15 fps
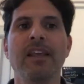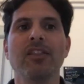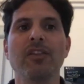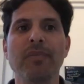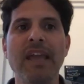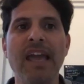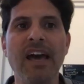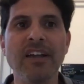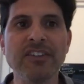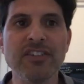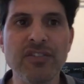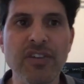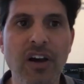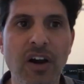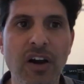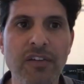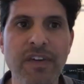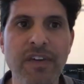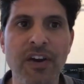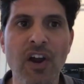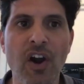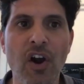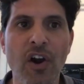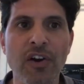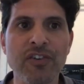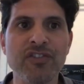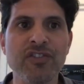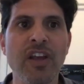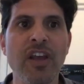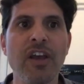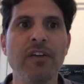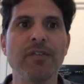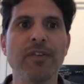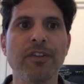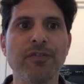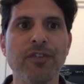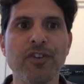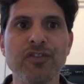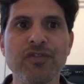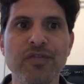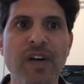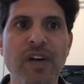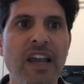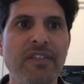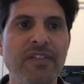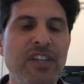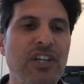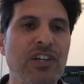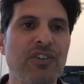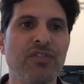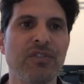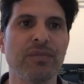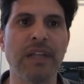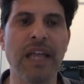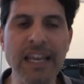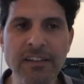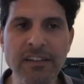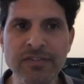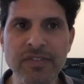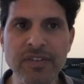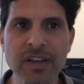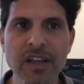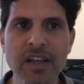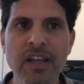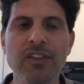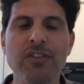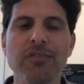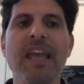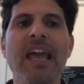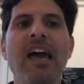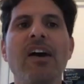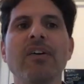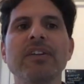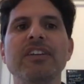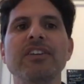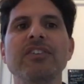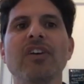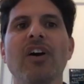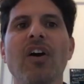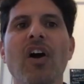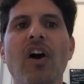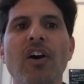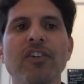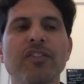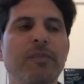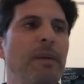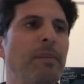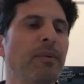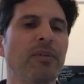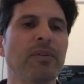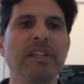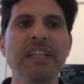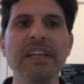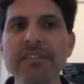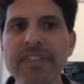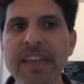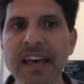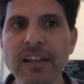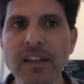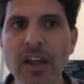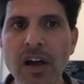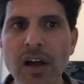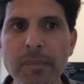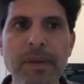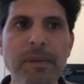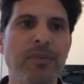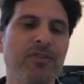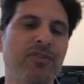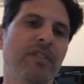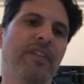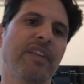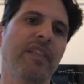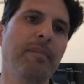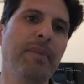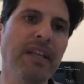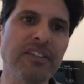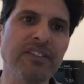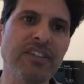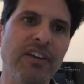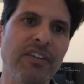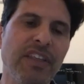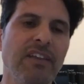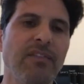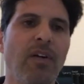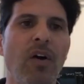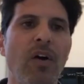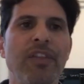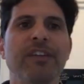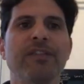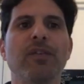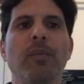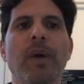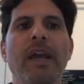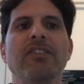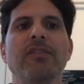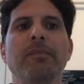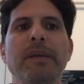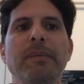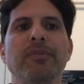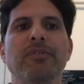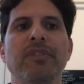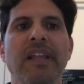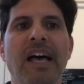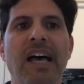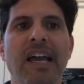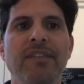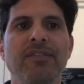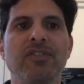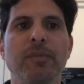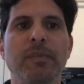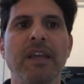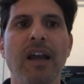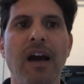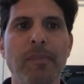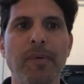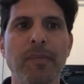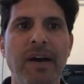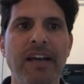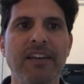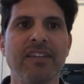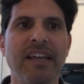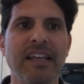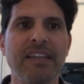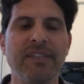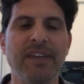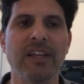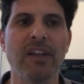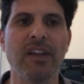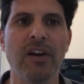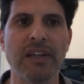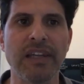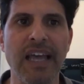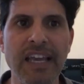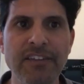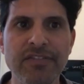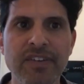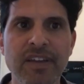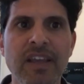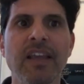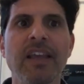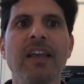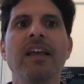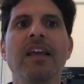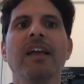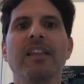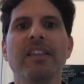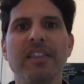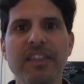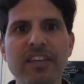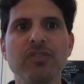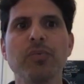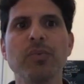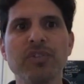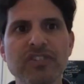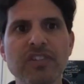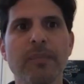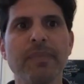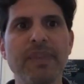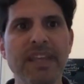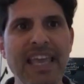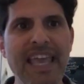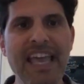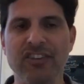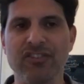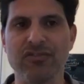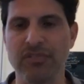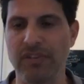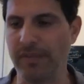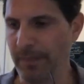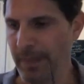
the realities are very harsh for the first five years of life the realities are harsh. People don't live that long. People are serving in the military. Think of all the different ways in people's lives could be compromised and not living a long life. This was something extra.